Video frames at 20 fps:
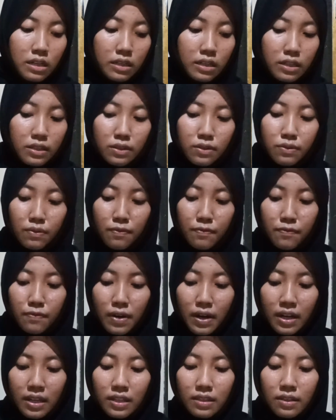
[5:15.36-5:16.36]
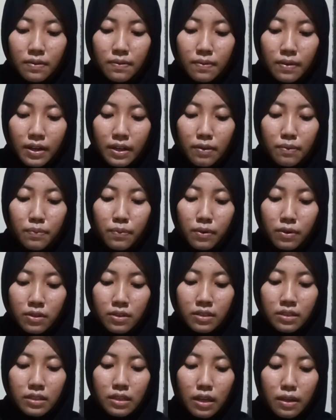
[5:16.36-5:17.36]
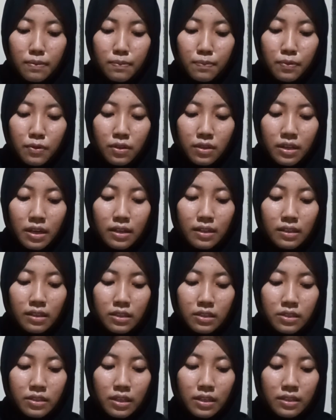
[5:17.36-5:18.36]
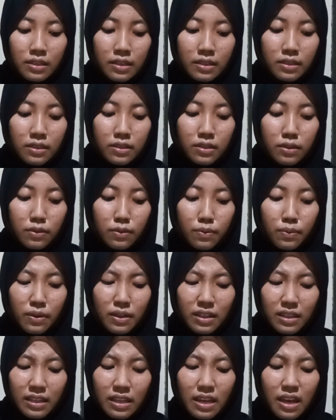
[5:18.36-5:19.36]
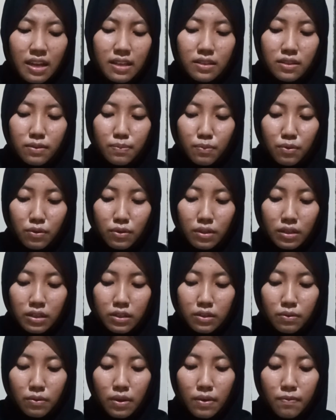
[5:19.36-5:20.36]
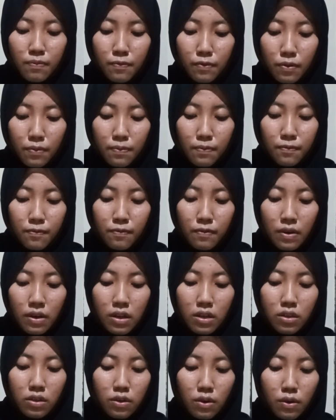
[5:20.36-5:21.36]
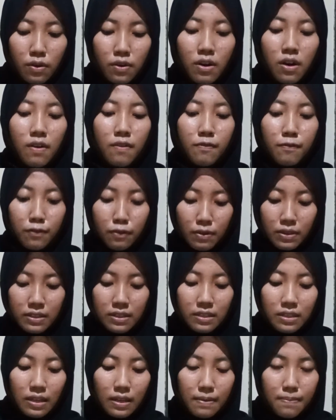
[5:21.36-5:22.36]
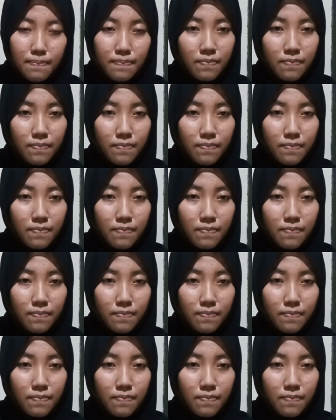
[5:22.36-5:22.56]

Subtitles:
needs to find the right words and build English sentence quickly and smoothly to improve your fluency.